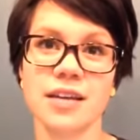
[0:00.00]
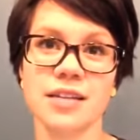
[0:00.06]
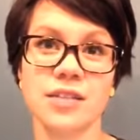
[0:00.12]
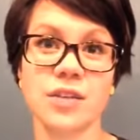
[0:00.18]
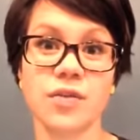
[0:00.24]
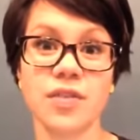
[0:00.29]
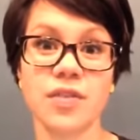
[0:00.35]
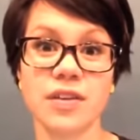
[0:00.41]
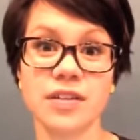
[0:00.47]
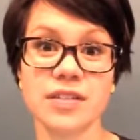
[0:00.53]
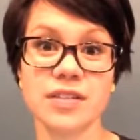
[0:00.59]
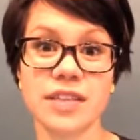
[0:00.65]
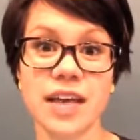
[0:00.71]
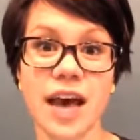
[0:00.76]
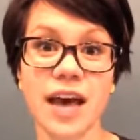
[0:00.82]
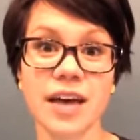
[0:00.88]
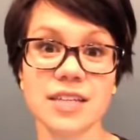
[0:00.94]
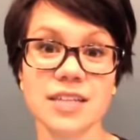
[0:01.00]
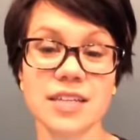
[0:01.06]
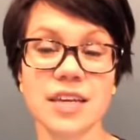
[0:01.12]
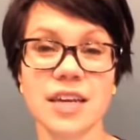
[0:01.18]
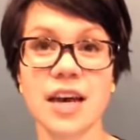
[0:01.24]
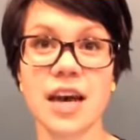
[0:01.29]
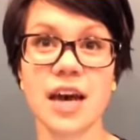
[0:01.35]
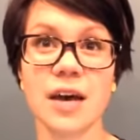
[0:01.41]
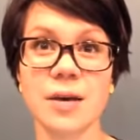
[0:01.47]
So there's that.
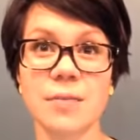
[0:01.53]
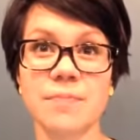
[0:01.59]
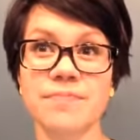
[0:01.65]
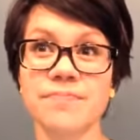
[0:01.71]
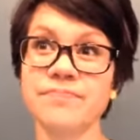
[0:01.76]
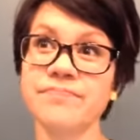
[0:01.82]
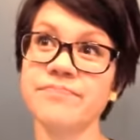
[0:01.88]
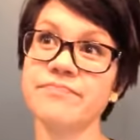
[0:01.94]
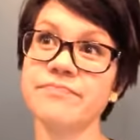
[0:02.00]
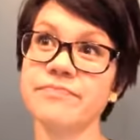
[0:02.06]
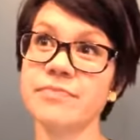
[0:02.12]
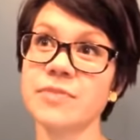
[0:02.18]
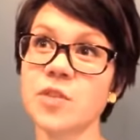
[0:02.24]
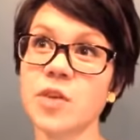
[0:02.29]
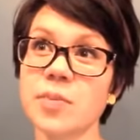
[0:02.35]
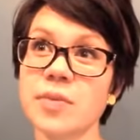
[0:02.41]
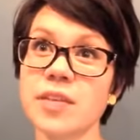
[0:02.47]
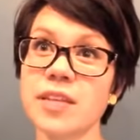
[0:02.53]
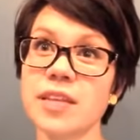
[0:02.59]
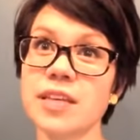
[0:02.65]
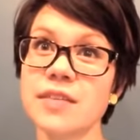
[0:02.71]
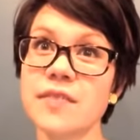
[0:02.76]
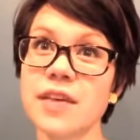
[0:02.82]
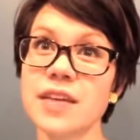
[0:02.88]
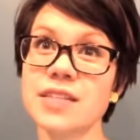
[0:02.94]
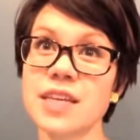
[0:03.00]
So I
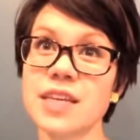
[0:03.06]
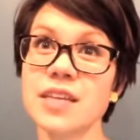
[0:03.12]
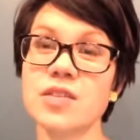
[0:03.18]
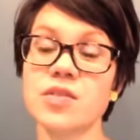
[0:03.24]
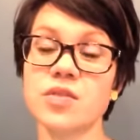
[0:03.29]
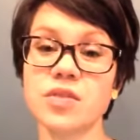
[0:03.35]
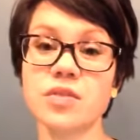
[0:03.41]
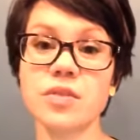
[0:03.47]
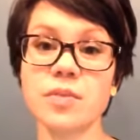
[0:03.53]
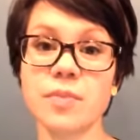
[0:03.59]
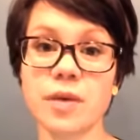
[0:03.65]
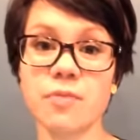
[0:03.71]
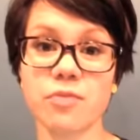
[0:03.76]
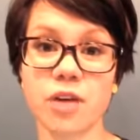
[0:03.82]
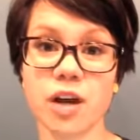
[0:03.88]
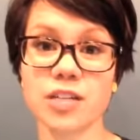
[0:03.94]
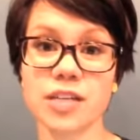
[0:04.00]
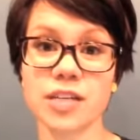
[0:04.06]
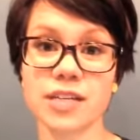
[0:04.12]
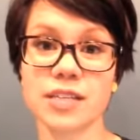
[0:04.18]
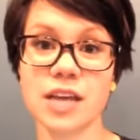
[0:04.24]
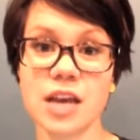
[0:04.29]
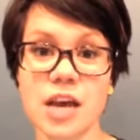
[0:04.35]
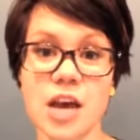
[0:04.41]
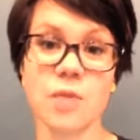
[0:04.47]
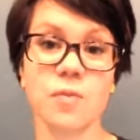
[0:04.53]
believe that's it. Those three main
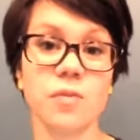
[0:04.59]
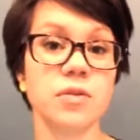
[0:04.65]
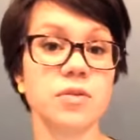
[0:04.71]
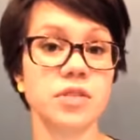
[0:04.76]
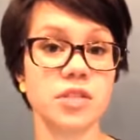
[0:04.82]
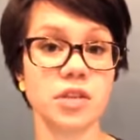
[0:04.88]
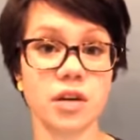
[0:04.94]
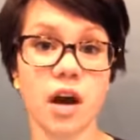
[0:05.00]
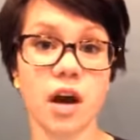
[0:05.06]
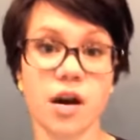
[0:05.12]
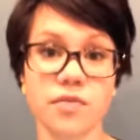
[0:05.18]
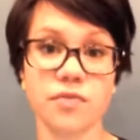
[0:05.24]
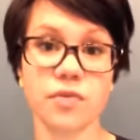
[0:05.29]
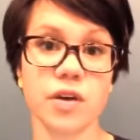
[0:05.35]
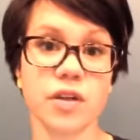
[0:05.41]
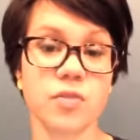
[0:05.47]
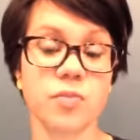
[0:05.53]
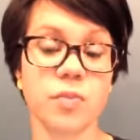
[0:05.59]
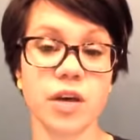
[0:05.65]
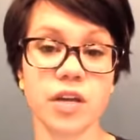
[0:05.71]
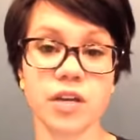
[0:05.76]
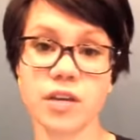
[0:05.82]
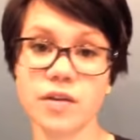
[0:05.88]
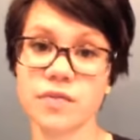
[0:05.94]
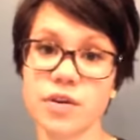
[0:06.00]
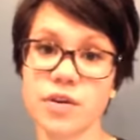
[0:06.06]
projects I'm going to start off with,
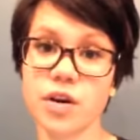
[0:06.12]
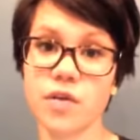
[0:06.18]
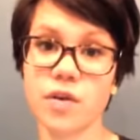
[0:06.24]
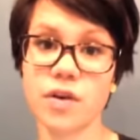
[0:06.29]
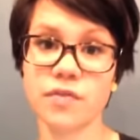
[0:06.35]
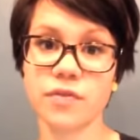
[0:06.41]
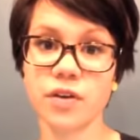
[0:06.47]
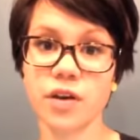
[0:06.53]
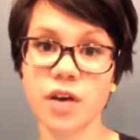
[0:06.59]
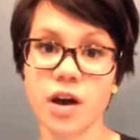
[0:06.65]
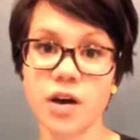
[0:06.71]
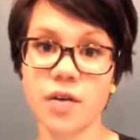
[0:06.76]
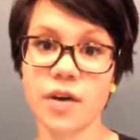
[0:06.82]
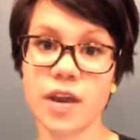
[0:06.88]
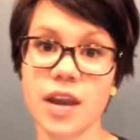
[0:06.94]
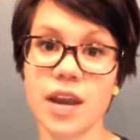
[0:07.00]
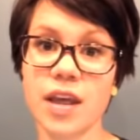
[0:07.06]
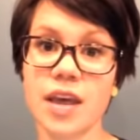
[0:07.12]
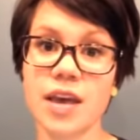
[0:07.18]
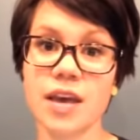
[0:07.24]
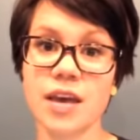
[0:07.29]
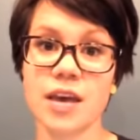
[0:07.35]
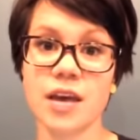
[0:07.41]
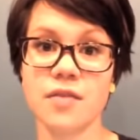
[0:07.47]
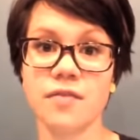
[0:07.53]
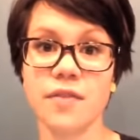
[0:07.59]
but you never know. I'll go in
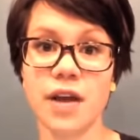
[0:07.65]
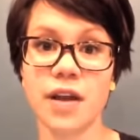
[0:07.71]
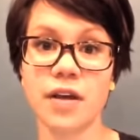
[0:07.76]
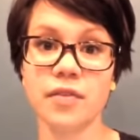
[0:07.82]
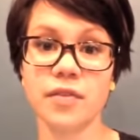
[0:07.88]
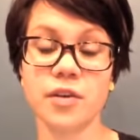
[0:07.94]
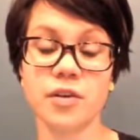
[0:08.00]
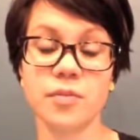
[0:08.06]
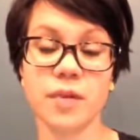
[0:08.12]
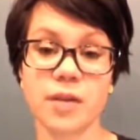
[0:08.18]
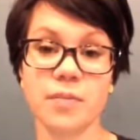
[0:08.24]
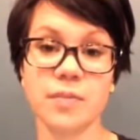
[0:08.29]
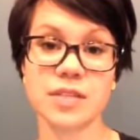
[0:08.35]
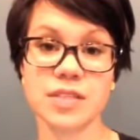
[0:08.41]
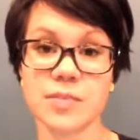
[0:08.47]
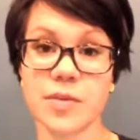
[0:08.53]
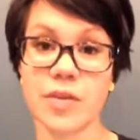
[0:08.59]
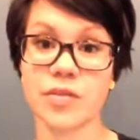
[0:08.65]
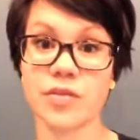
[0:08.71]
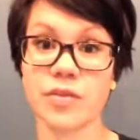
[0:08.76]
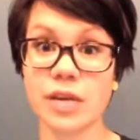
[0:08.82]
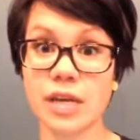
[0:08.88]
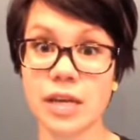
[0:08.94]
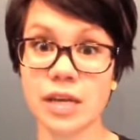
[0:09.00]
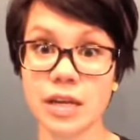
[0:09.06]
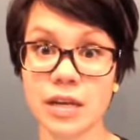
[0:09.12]
and find out there might be some other
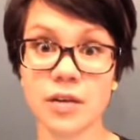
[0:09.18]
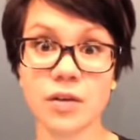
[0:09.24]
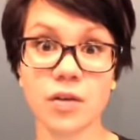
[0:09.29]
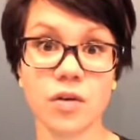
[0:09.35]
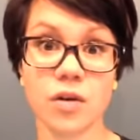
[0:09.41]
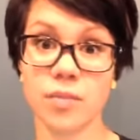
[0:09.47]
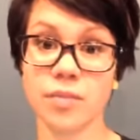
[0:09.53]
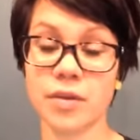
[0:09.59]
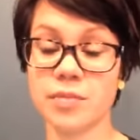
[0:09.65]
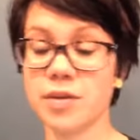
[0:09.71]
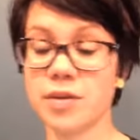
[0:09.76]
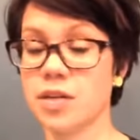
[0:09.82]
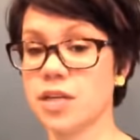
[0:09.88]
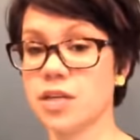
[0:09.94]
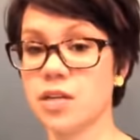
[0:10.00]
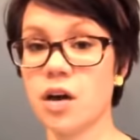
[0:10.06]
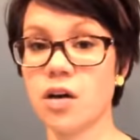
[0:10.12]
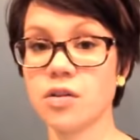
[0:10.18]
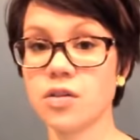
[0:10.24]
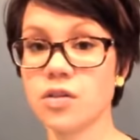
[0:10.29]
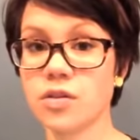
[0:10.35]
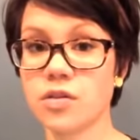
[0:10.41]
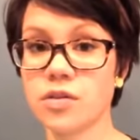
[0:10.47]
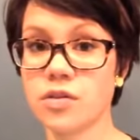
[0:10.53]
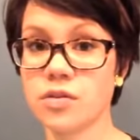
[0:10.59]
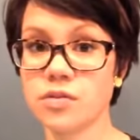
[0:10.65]
need, or maybe need to
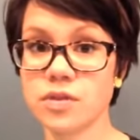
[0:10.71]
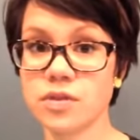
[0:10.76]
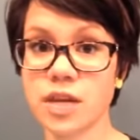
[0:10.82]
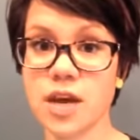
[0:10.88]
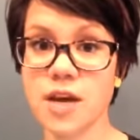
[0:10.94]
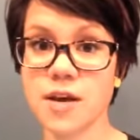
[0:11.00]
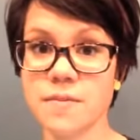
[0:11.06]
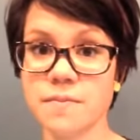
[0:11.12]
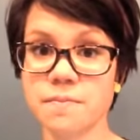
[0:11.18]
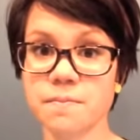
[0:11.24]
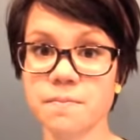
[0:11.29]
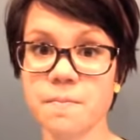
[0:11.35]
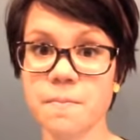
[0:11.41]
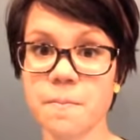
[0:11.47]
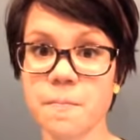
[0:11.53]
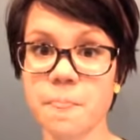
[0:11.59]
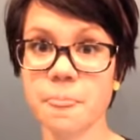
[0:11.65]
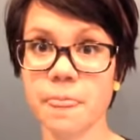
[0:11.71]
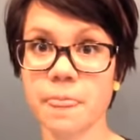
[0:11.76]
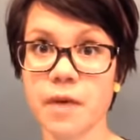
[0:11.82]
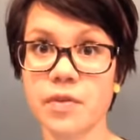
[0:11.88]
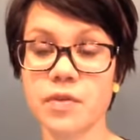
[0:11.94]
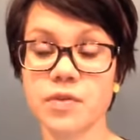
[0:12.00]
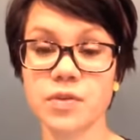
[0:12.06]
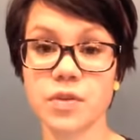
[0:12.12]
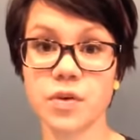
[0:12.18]
alter those
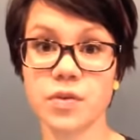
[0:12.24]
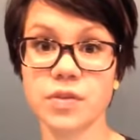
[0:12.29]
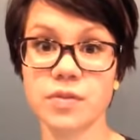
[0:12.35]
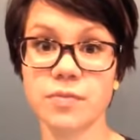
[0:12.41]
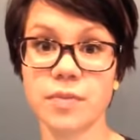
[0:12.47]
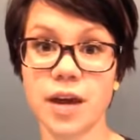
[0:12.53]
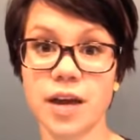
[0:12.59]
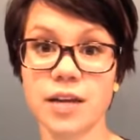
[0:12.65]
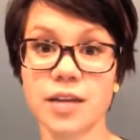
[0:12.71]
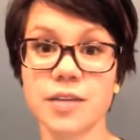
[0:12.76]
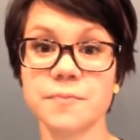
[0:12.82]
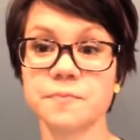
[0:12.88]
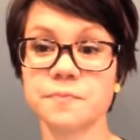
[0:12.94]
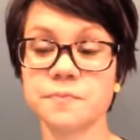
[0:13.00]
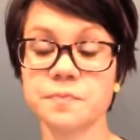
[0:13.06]
goals of mine.